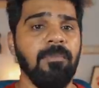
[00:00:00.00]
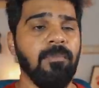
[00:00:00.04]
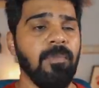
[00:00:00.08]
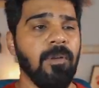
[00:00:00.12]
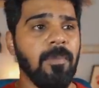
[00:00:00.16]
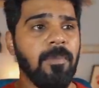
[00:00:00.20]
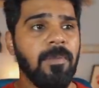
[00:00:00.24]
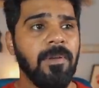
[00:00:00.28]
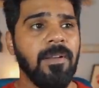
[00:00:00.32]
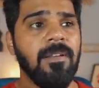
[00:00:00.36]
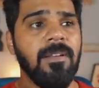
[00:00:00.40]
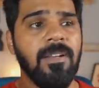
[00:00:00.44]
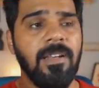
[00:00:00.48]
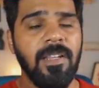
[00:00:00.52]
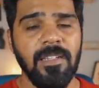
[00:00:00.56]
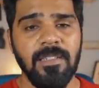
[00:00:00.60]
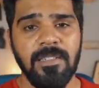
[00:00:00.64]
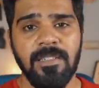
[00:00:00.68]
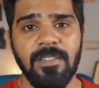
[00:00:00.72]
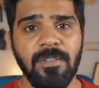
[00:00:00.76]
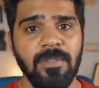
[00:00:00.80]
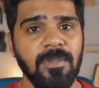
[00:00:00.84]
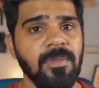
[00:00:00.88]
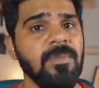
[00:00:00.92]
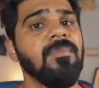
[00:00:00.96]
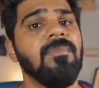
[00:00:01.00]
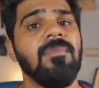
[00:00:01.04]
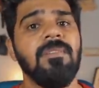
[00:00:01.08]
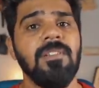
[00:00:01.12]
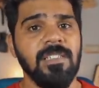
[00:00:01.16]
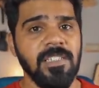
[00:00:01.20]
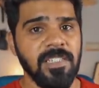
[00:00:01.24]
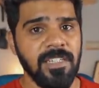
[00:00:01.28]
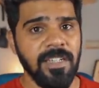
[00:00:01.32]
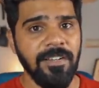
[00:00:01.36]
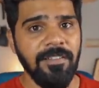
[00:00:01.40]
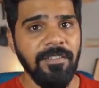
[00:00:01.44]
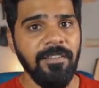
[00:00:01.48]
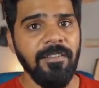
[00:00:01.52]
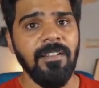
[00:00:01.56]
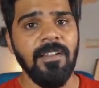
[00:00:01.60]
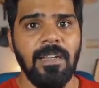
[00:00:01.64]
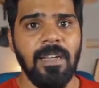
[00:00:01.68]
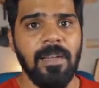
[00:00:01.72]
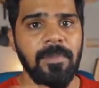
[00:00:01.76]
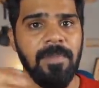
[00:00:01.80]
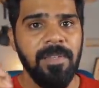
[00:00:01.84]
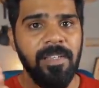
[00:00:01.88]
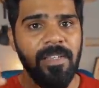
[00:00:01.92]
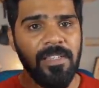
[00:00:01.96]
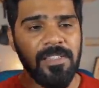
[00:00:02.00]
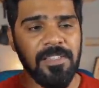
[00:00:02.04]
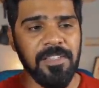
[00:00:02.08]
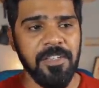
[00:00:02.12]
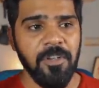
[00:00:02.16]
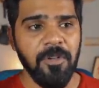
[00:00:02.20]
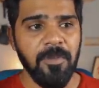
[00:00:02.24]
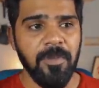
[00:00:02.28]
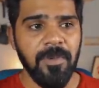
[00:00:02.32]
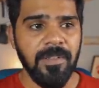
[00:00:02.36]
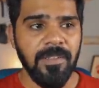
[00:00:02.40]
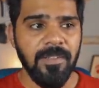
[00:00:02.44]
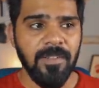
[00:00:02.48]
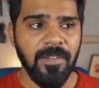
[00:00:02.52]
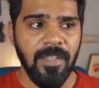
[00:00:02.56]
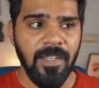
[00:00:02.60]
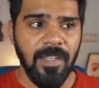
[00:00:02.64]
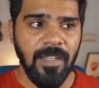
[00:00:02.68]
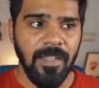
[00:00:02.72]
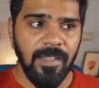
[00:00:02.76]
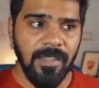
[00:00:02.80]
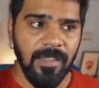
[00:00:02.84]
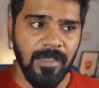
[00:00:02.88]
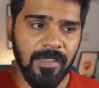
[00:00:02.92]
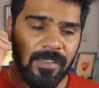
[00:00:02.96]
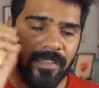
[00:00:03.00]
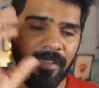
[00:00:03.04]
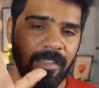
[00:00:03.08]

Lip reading: a proper dish to serve. Abhi iske upar thoda.